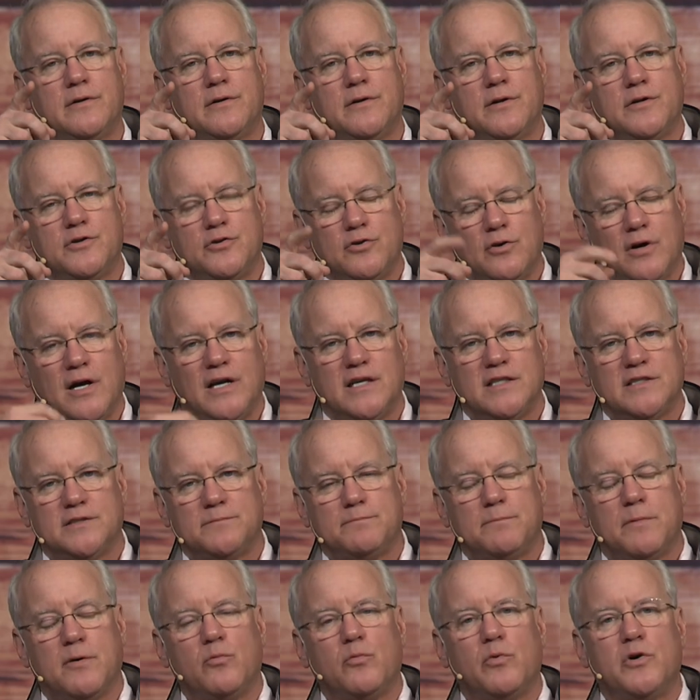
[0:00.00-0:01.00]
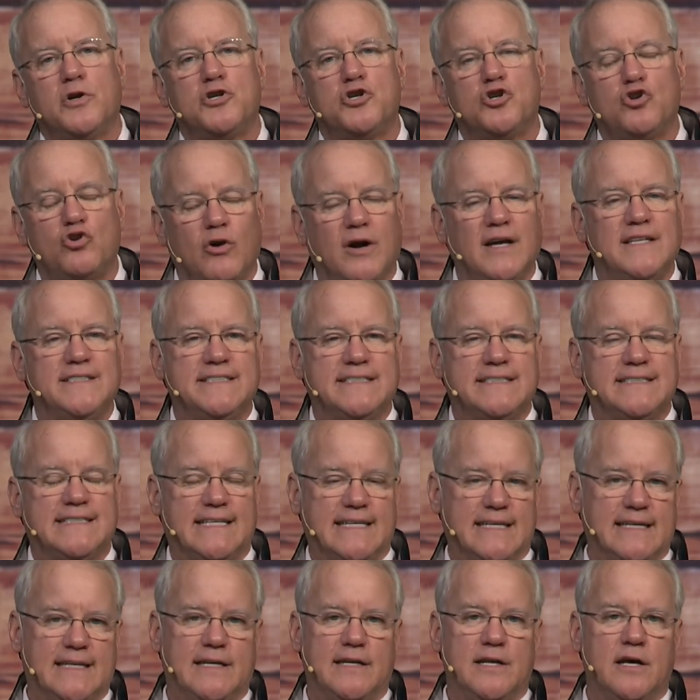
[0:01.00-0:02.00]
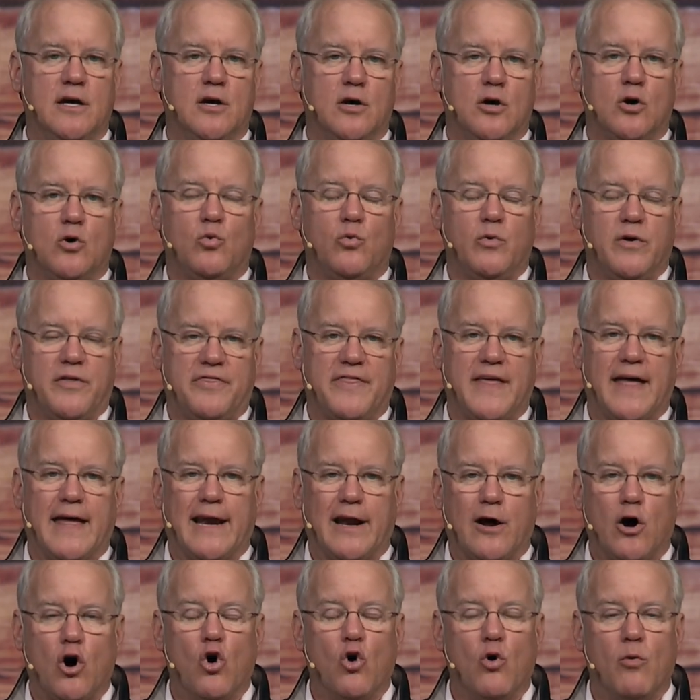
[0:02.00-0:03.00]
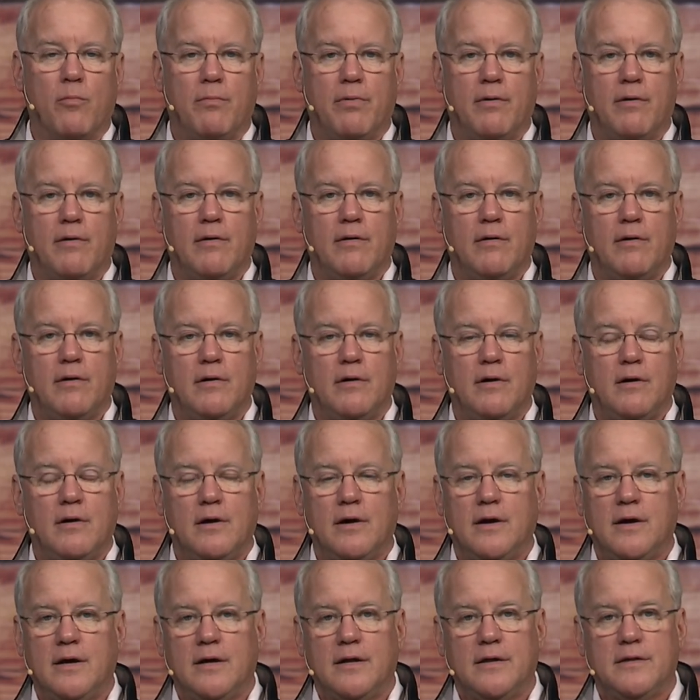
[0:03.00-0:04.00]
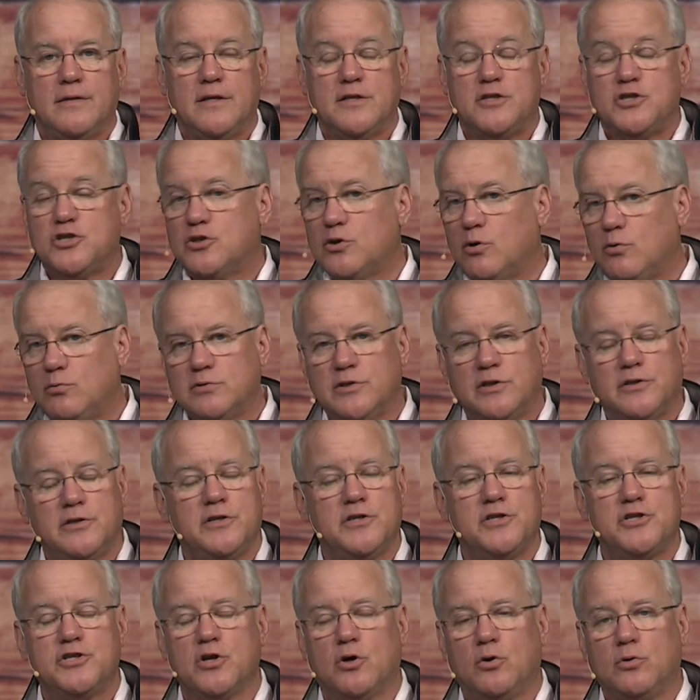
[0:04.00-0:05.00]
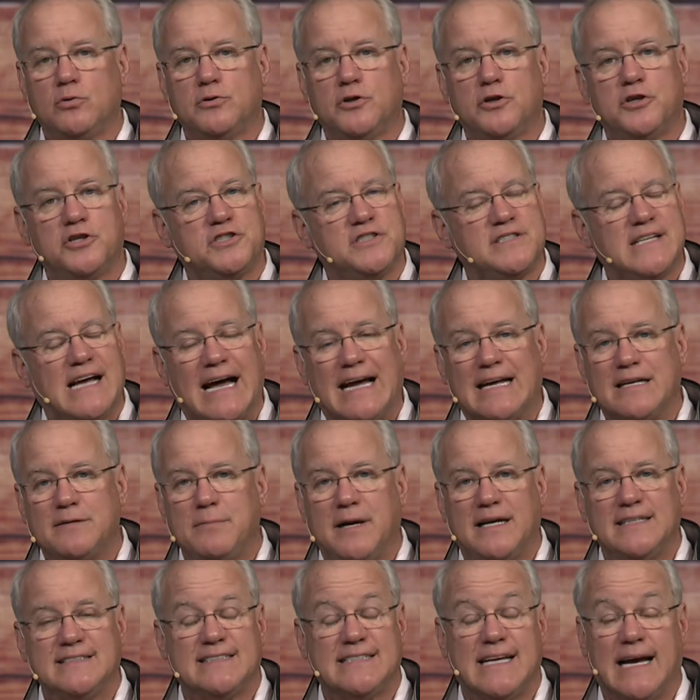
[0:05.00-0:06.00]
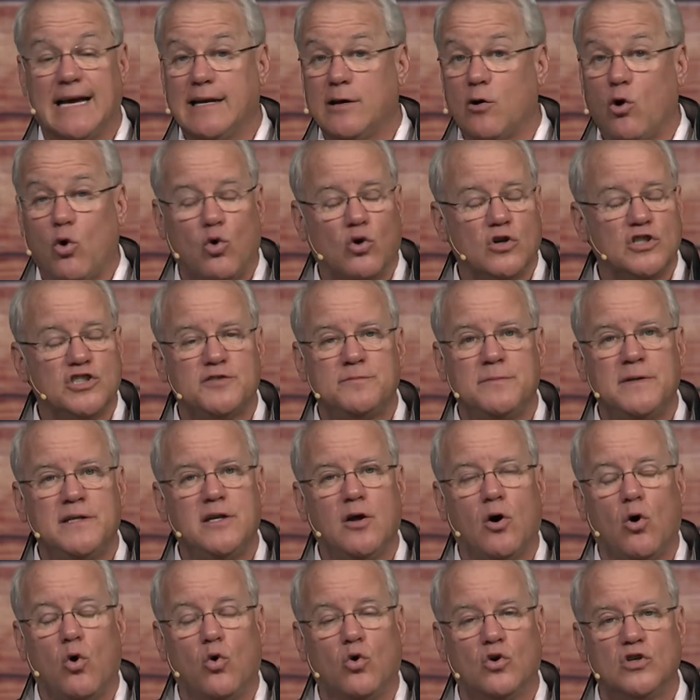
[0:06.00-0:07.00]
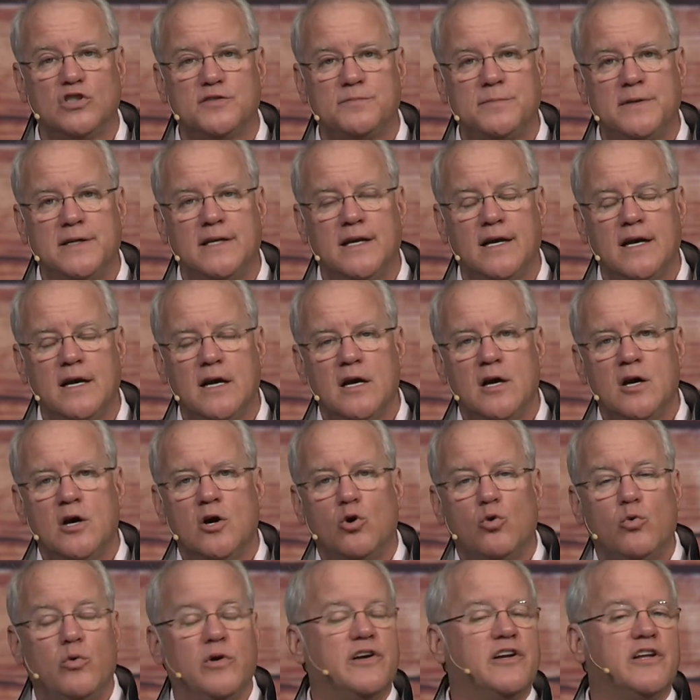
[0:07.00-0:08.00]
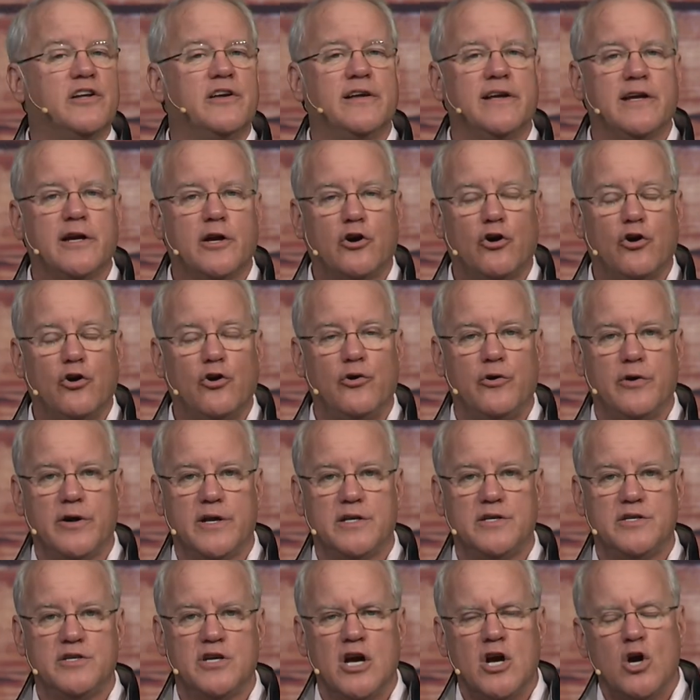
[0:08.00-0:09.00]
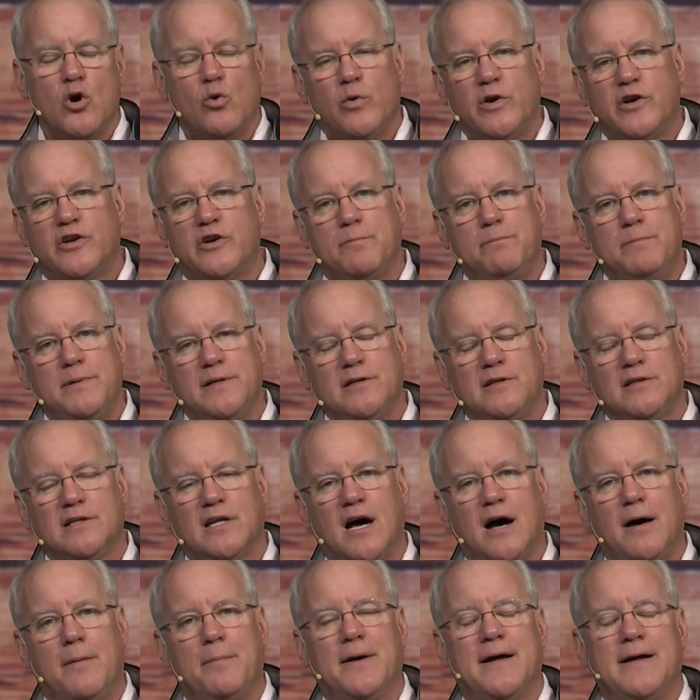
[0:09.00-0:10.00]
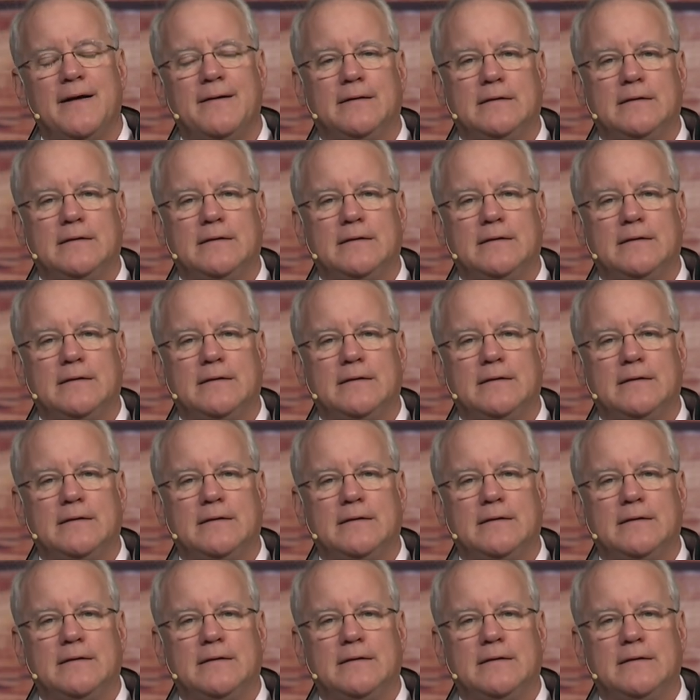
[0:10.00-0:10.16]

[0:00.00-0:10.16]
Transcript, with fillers: to trust, but we're trusted with that hope. That shoulder to shoulder, side by side, oarsman to oarsman, we're to encourage, we're to build up,